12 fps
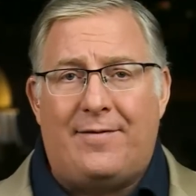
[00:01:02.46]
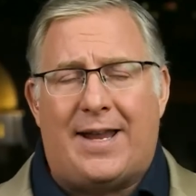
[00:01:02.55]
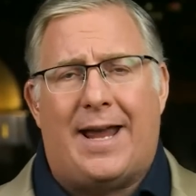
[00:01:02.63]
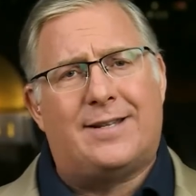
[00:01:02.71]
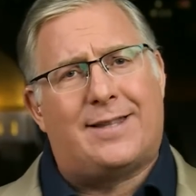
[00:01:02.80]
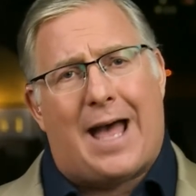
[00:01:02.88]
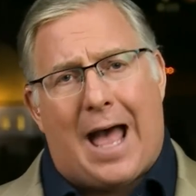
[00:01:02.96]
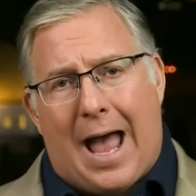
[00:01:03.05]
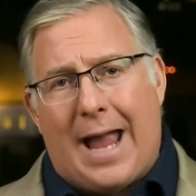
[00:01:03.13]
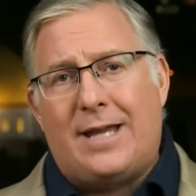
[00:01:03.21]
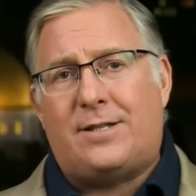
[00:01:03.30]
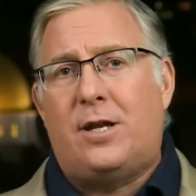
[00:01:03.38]
days, the
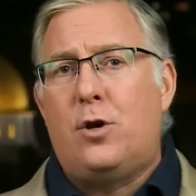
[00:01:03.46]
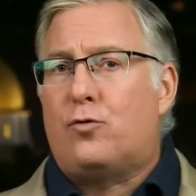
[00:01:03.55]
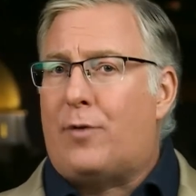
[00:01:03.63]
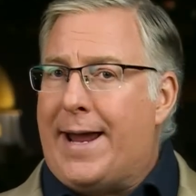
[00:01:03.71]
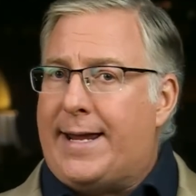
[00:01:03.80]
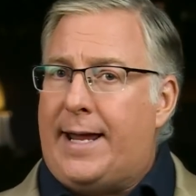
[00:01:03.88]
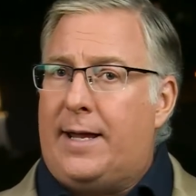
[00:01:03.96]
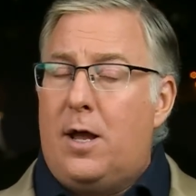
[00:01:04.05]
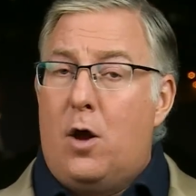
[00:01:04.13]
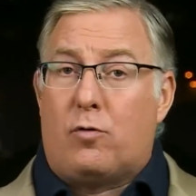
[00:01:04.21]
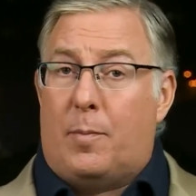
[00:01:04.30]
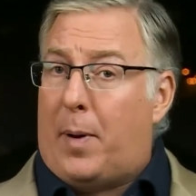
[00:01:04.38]
highest ranking
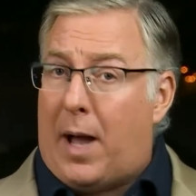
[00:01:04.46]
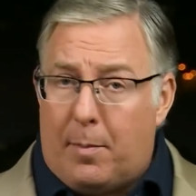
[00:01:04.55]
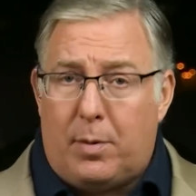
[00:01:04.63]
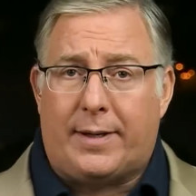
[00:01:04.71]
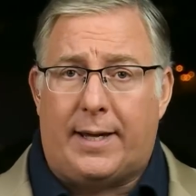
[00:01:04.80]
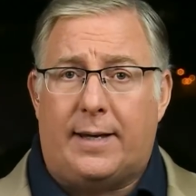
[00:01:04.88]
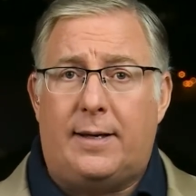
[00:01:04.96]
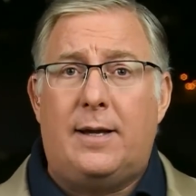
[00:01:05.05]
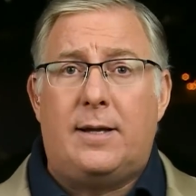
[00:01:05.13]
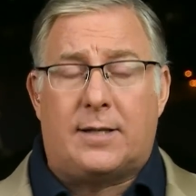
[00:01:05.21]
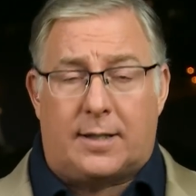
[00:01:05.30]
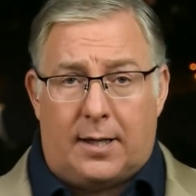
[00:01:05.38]
Republican
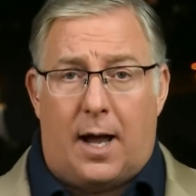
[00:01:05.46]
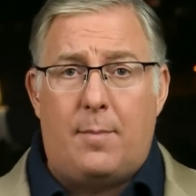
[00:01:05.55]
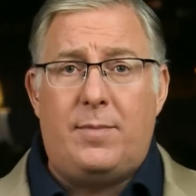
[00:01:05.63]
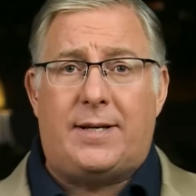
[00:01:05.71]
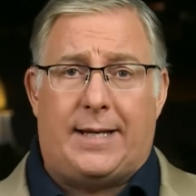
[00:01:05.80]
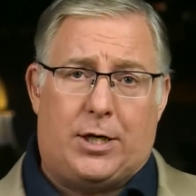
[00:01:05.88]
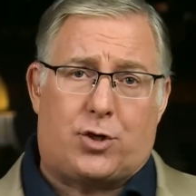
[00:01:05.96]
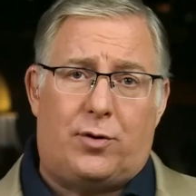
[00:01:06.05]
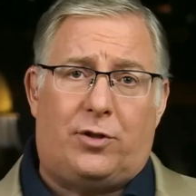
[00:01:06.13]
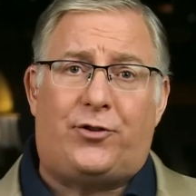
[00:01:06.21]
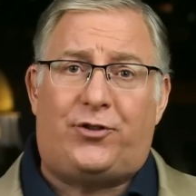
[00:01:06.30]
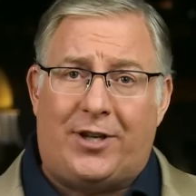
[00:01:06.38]
to come to
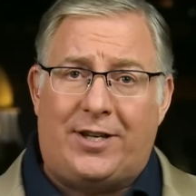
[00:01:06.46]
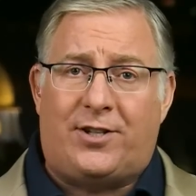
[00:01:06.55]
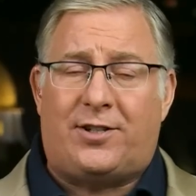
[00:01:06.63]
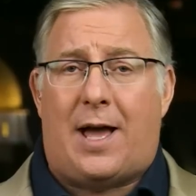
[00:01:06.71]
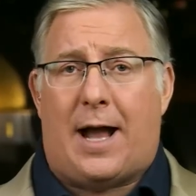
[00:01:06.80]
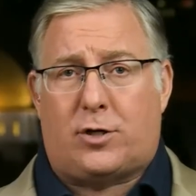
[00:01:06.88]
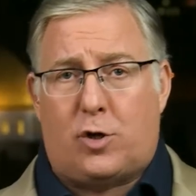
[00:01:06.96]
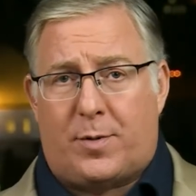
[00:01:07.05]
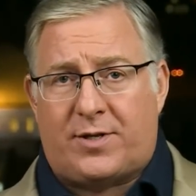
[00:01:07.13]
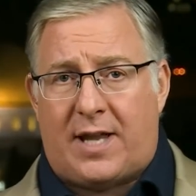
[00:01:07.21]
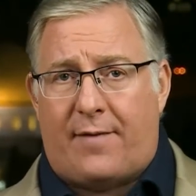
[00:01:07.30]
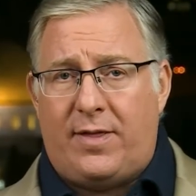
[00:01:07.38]
Israel since October
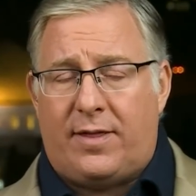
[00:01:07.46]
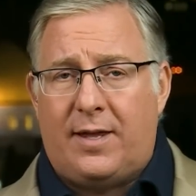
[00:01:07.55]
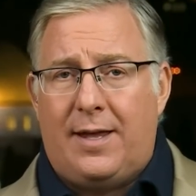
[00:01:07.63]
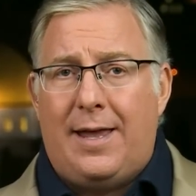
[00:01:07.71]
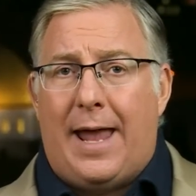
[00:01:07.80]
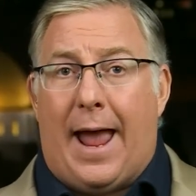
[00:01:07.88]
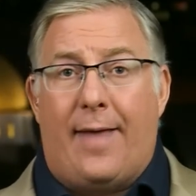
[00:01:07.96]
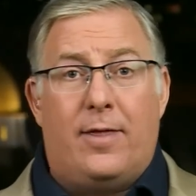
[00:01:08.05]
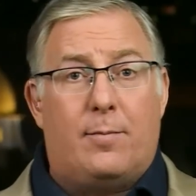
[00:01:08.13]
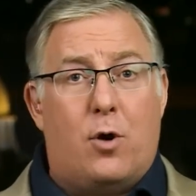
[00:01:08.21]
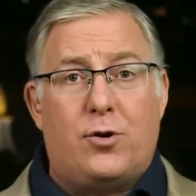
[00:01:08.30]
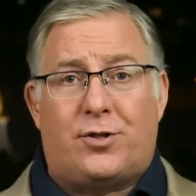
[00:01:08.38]
7th, and
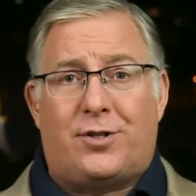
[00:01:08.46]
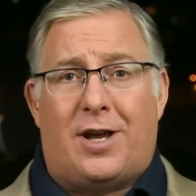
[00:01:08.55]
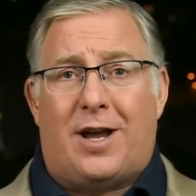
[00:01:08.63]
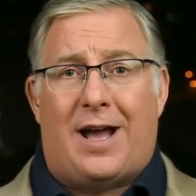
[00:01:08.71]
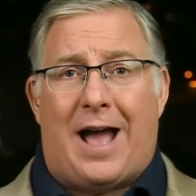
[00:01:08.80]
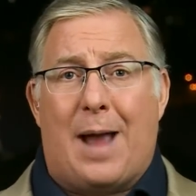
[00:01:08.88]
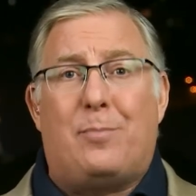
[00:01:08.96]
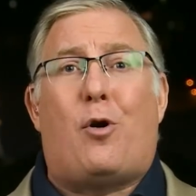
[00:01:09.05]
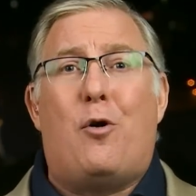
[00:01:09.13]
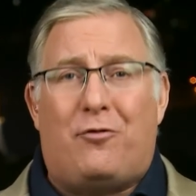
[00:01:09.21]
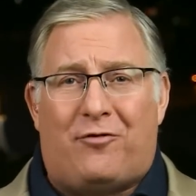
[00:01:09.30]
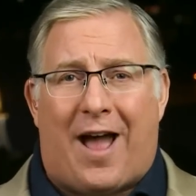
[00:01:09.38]
the most high
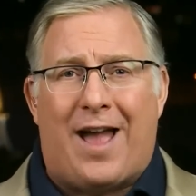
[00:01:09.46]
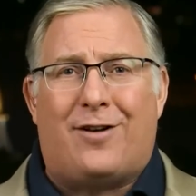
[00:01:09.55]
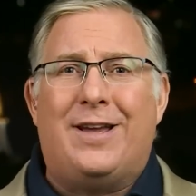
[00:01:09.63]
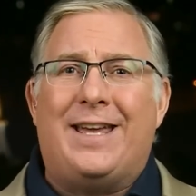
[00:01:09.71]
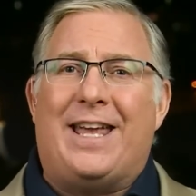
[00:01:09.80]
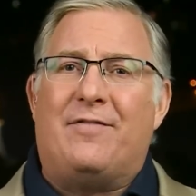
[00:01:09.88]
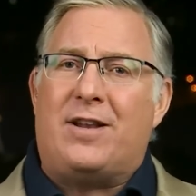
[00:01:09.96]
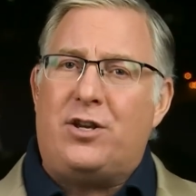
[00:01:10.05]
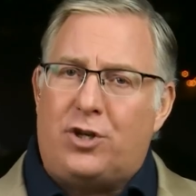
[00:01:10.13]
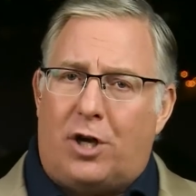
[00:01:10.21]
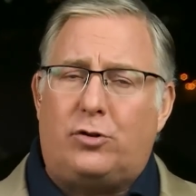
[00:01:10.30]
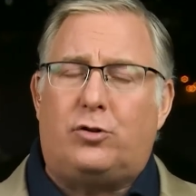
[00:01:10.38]
profile
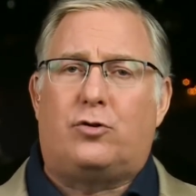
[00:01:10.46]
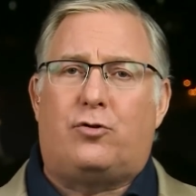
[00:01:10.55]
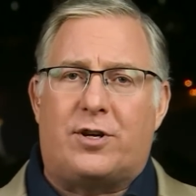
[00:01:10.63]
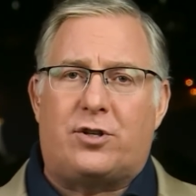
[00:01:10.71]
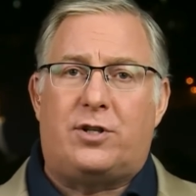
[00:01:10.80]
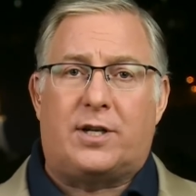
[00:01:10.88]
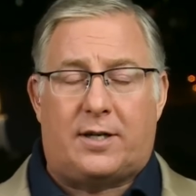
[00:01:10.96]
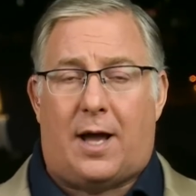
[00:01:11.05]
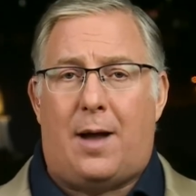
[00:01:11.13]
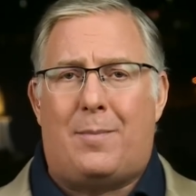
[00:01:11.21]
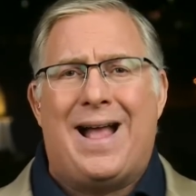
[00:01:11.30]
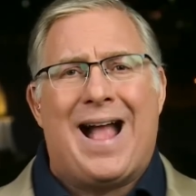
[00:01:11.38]
evangelical Christian to
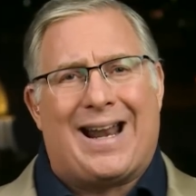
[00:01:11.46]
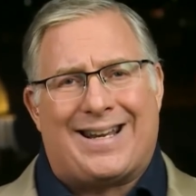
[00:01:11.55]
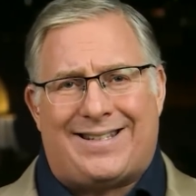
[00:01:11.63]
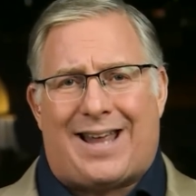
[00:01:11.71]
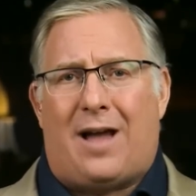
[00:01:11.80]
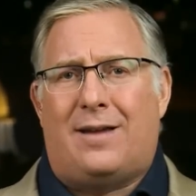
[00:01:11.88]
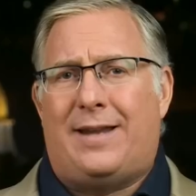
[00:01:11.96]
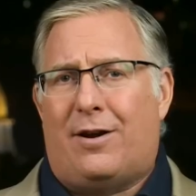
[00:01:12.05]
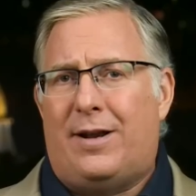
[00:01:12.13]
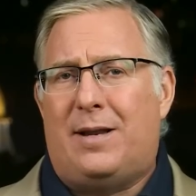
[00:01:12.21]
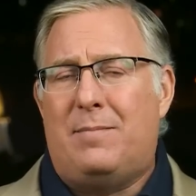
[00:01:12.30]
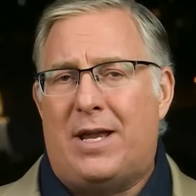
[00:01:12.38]
come on a
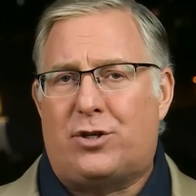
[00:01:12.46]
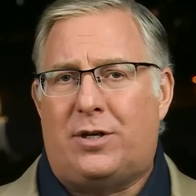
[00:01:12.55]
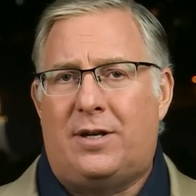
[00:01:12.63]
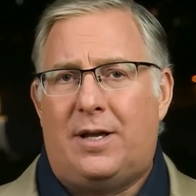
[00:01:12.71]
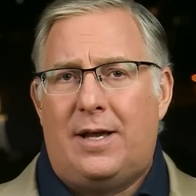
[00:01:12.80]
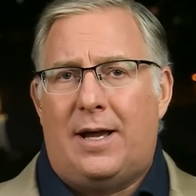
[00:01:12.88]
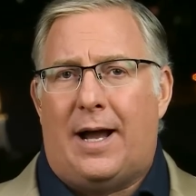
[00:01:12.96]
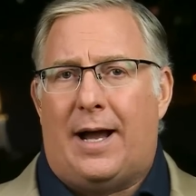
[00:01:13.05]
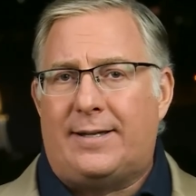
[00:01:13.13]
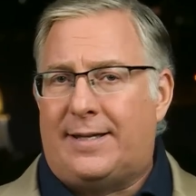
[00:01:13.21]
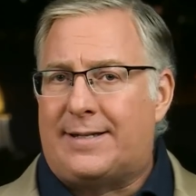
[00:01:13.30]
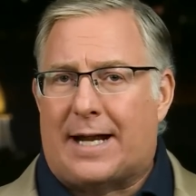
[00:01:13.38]
solidarity mission
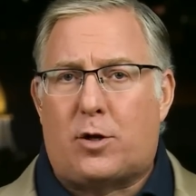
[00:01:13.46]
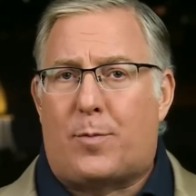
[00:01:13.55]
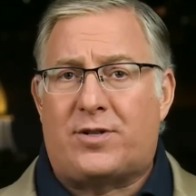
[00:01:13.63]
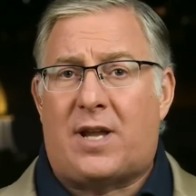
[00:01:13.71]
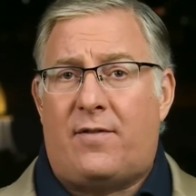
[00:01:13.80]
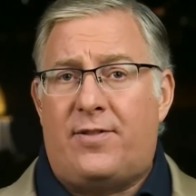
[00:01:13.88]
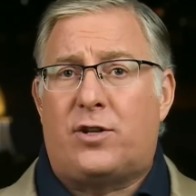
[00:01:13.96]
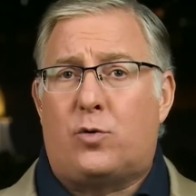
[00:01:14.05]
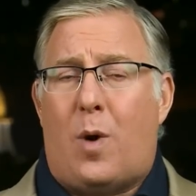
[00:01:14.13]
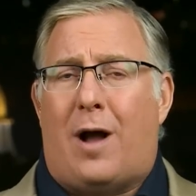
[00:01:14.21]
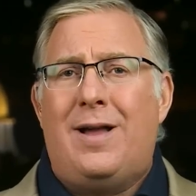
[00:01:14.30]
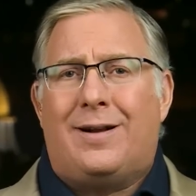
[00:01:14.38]
since October 7th as
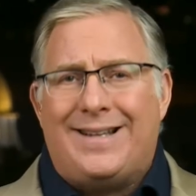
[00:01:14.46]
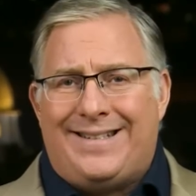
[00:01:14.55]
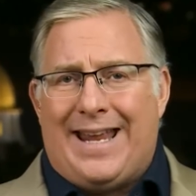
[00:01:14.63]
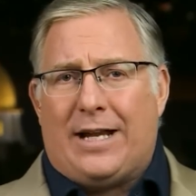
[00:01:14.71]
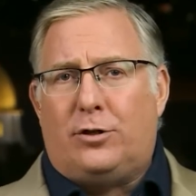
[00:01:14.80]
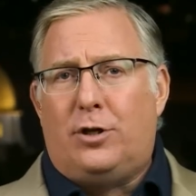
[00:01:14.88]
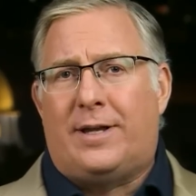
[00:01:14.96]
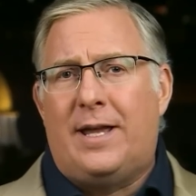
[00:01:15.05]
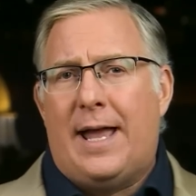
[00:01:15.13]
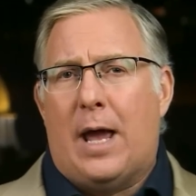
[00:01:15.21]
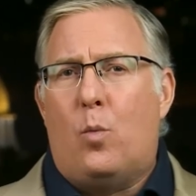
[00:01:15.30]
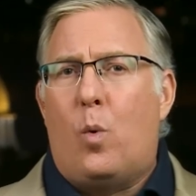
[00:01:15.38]
well. Let's take a look
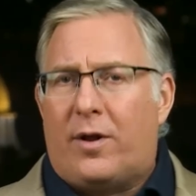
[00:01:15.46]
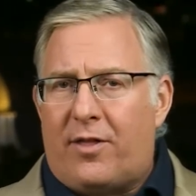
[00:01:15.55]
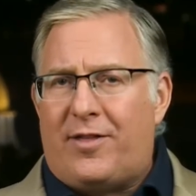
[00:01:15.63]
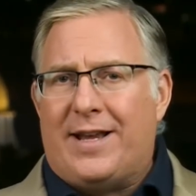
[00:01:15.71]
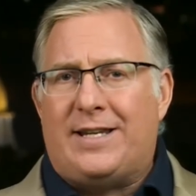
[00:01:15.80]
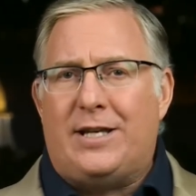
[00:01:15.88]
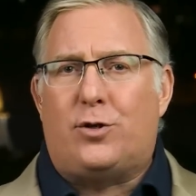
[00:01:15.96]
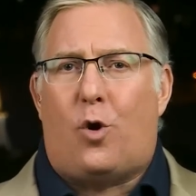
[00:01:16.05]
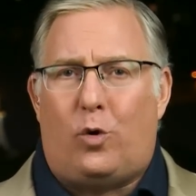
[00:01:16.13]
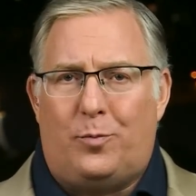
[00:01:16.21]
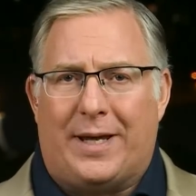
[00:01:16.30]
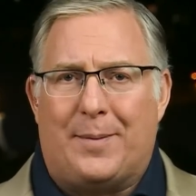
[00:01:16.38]
at one of the things he
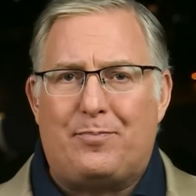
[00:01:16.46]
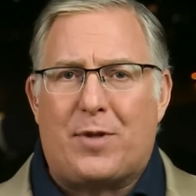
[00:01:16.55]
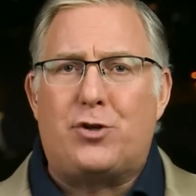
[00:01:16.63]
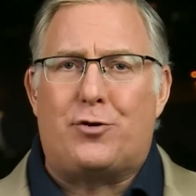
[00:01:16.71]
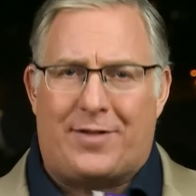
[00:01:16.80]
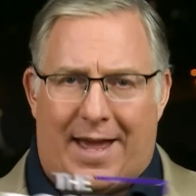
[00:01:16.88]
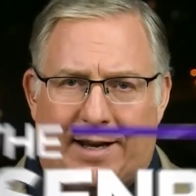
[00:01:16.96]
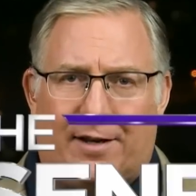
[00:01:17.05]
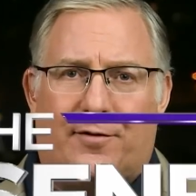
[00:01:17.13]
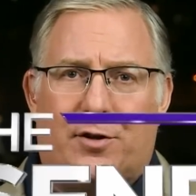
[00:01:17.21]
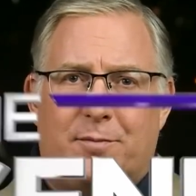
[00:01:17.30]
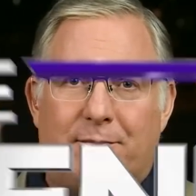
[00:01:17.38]
told me during that interview.